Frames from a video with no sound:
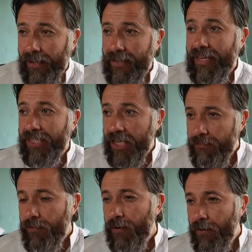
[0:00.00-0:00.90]
He does
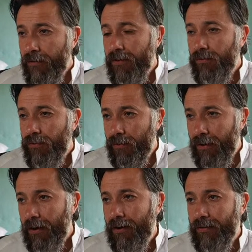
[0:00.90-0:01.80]
give you according to your
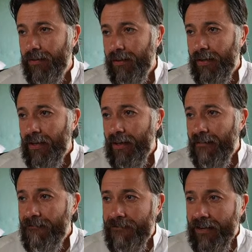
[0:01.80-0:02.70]
heart,
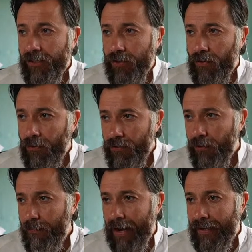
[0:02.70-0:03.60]
and fills all
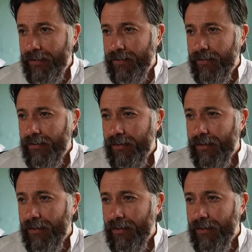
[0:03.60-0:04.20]
your plans.